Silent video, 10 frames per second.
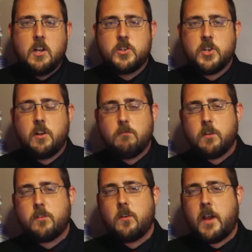John
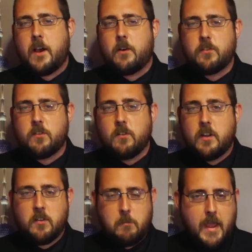Russell Hauser
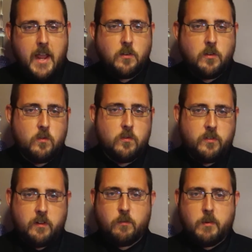is a man who
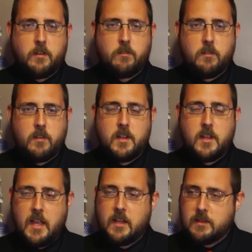just recently
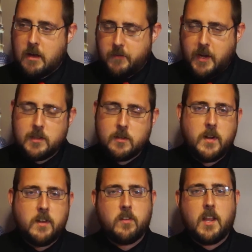in Lafayette,
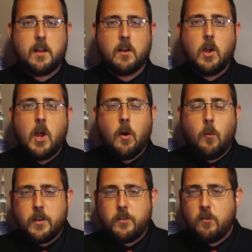Louisiana,
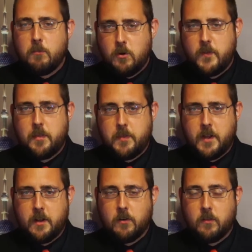went to a movie
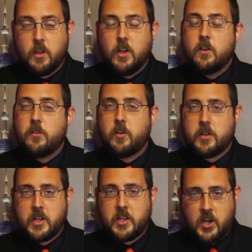theater,
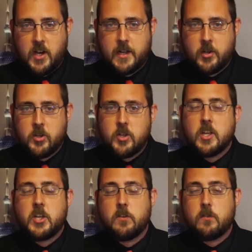took a gun,
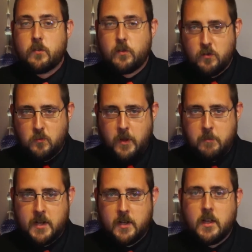killed two
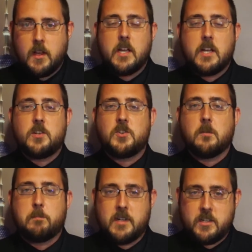women, injured
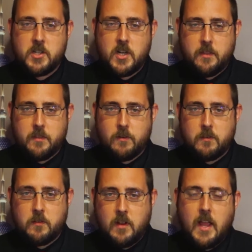a bunch
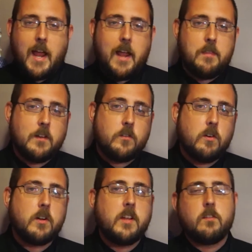others, and then
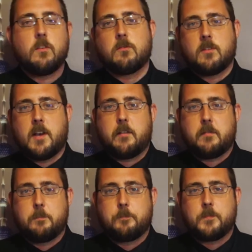took his own life.